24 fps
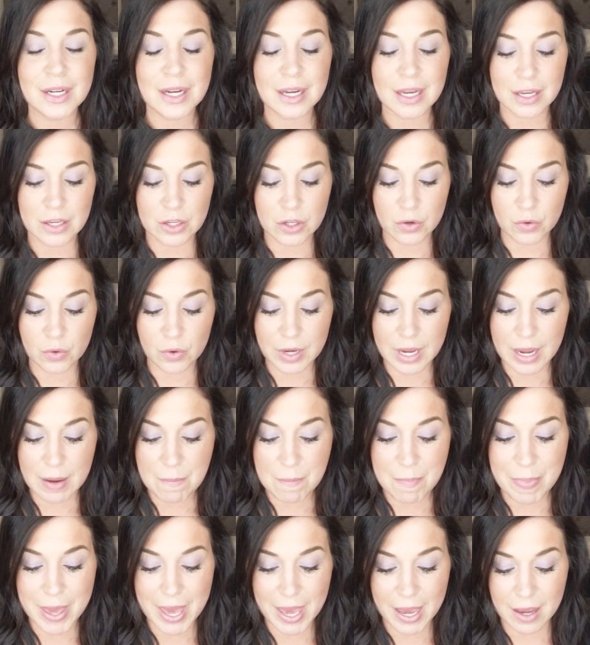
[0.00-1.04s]
you can
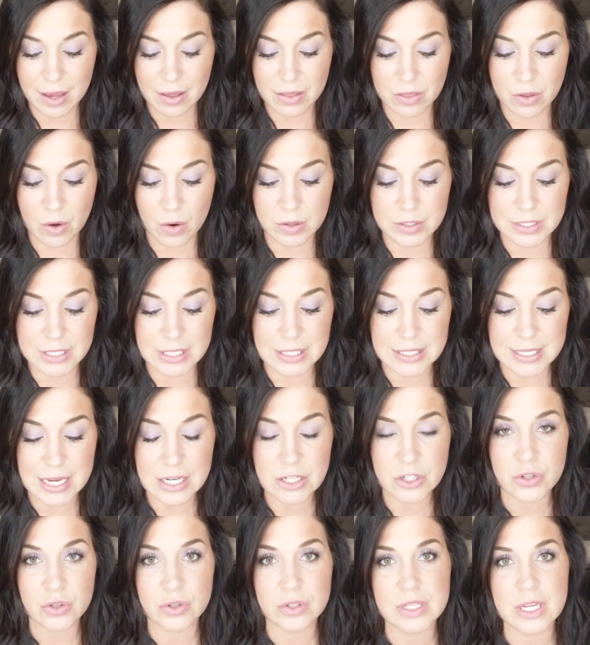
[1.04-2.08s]
pick those
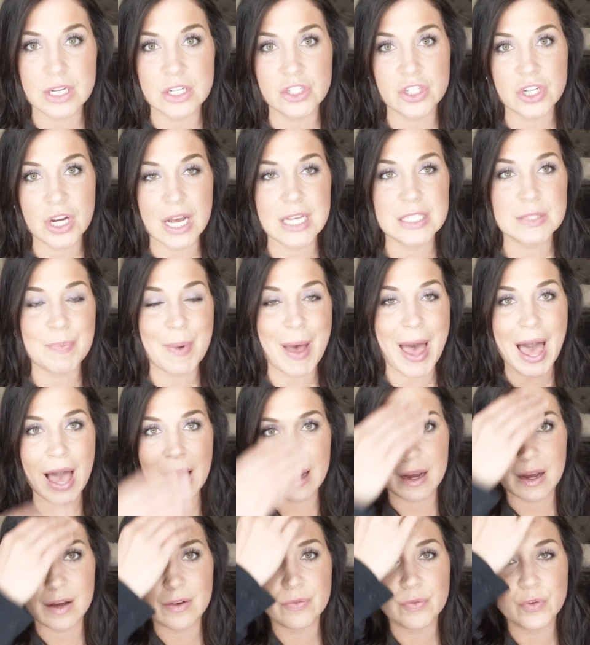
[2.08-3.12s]
essentials and just pack
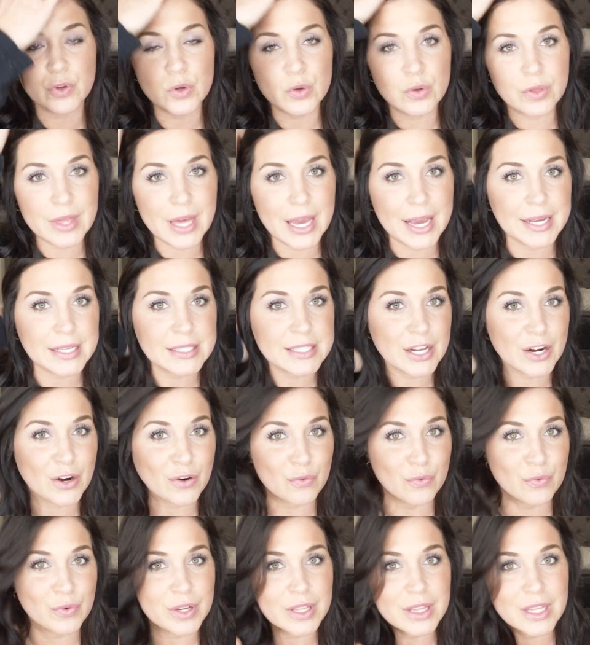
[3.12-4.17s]
a few things that are
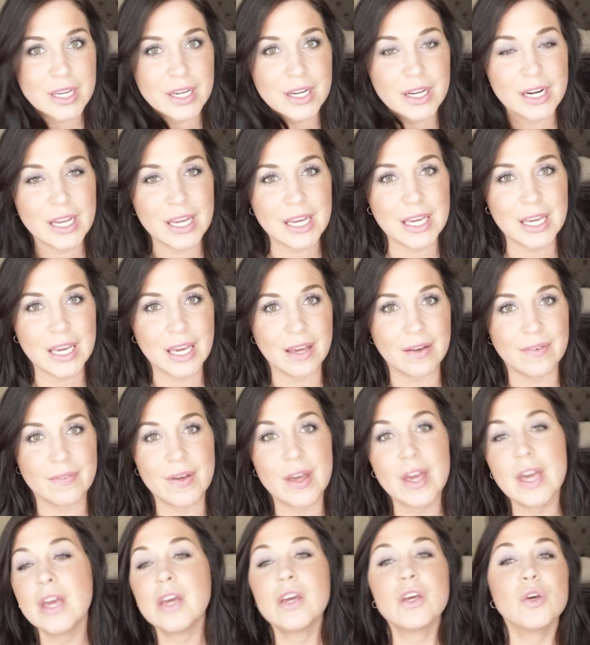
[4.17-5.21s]
really going to give
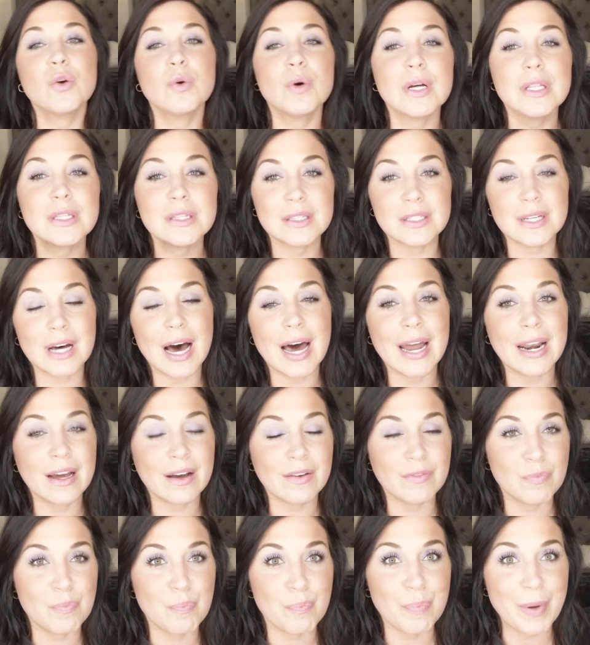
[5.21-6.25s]
you a lot of
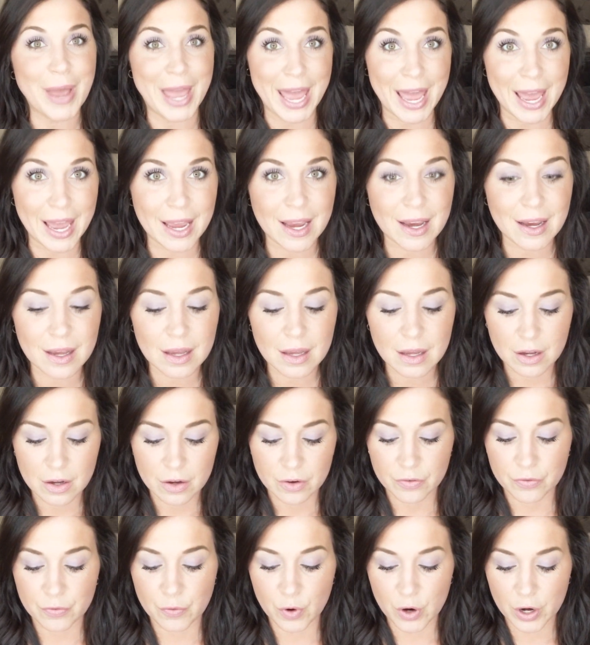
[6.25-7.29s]
bang
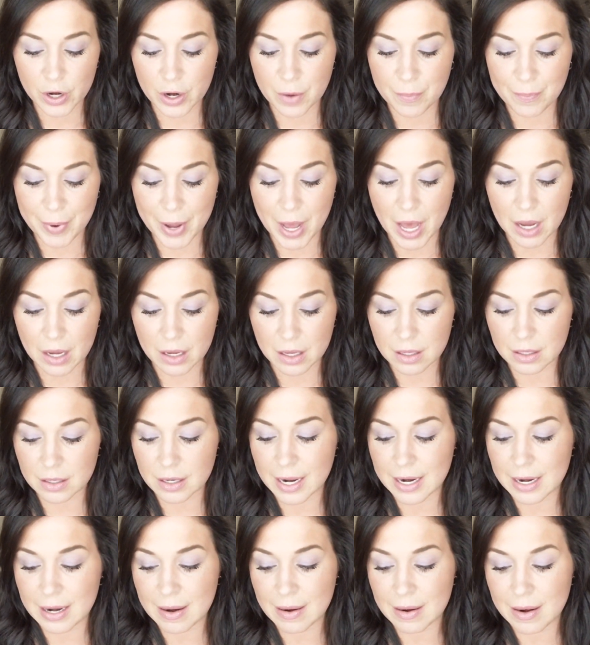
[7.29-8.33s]
for your buck.
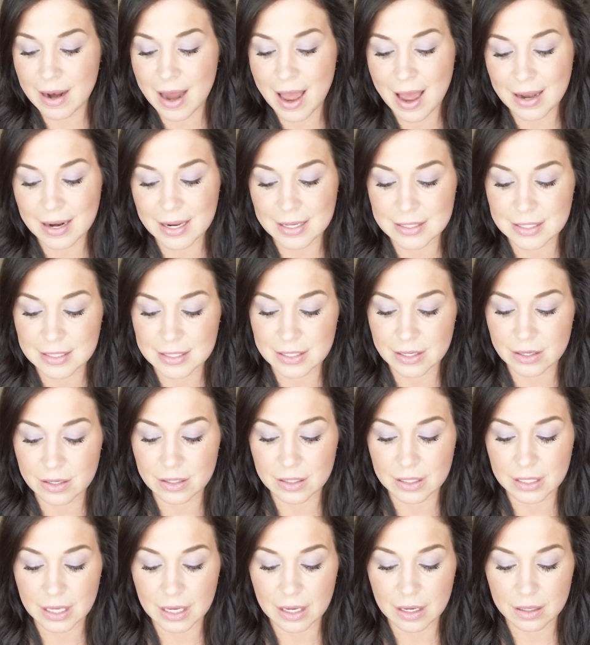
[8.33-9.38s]
And not
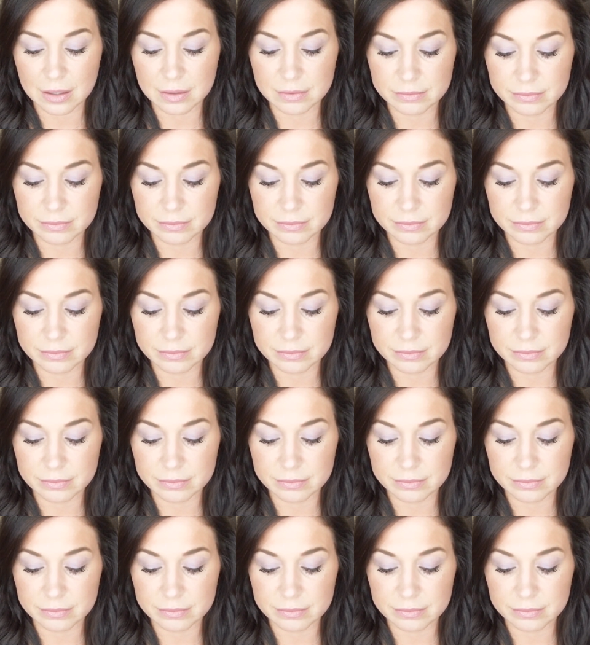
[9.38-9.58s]
necessarily